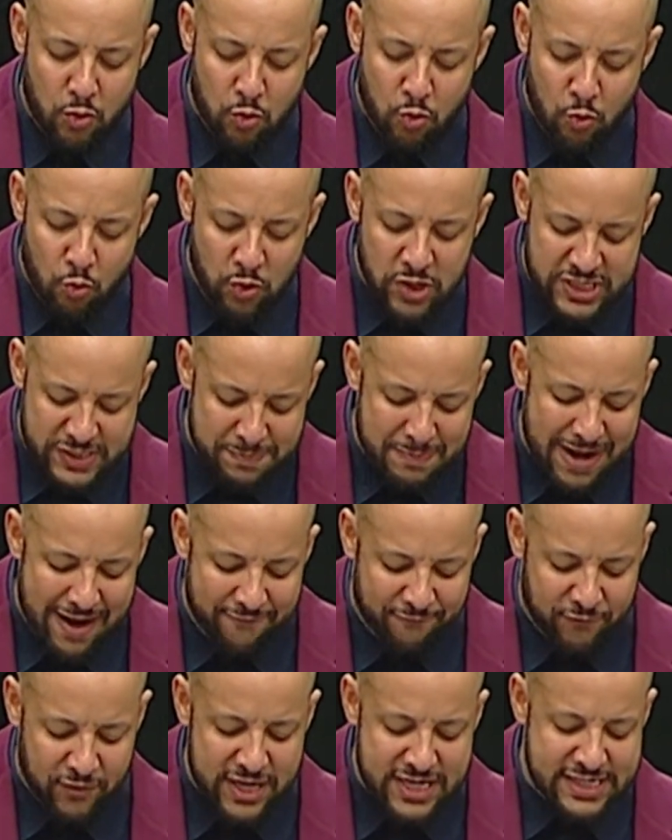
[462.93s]
which my
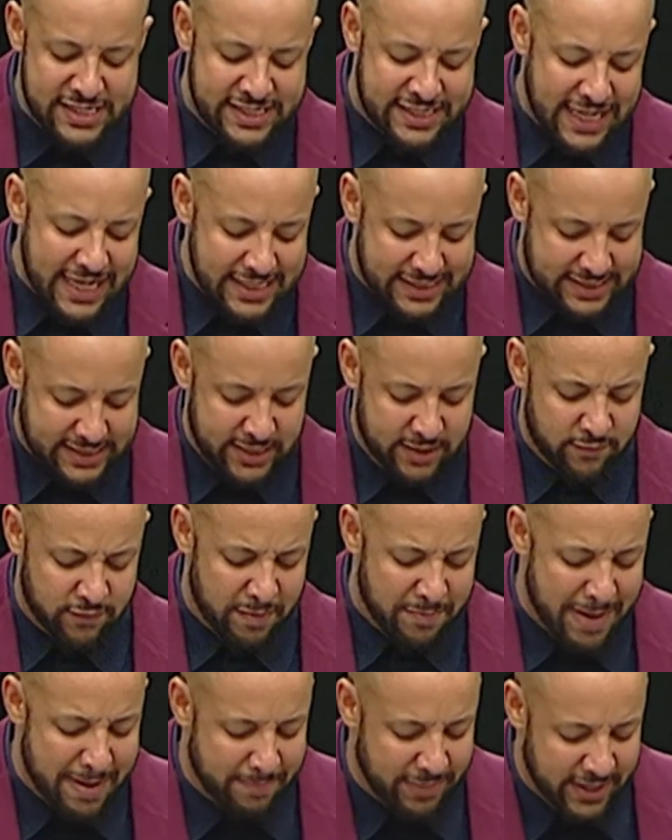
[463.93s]
friend Jason,
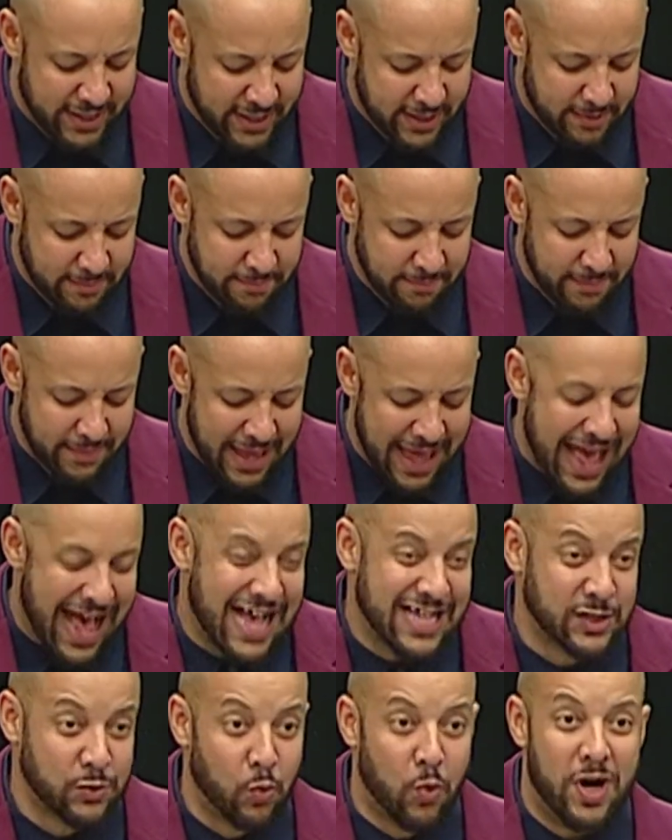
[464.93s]
remember him,
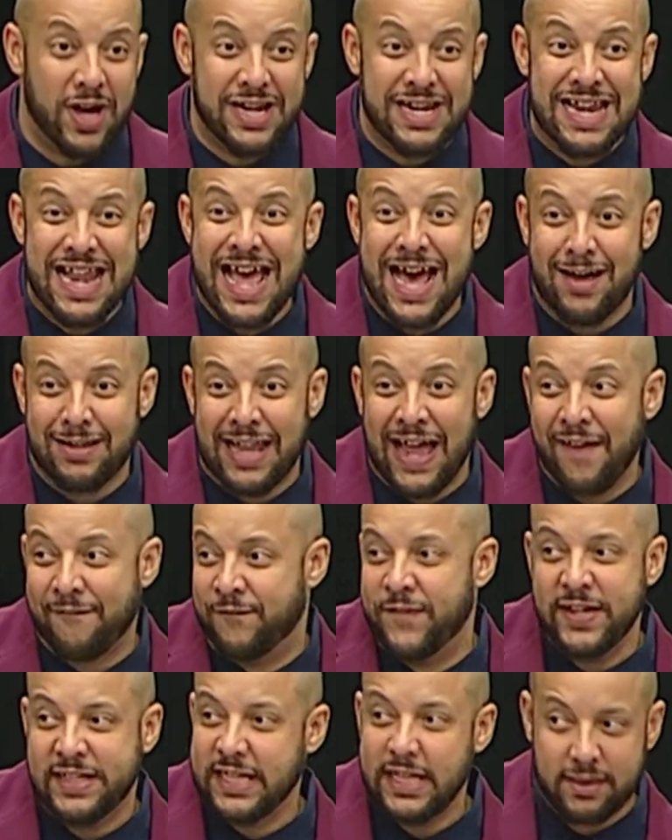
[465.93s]
has won now like
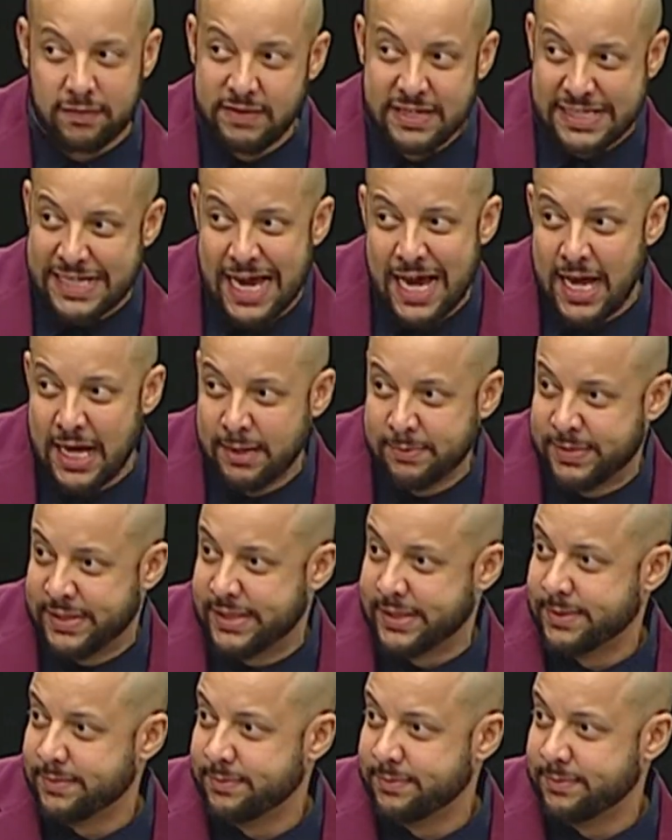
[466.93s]
53 times.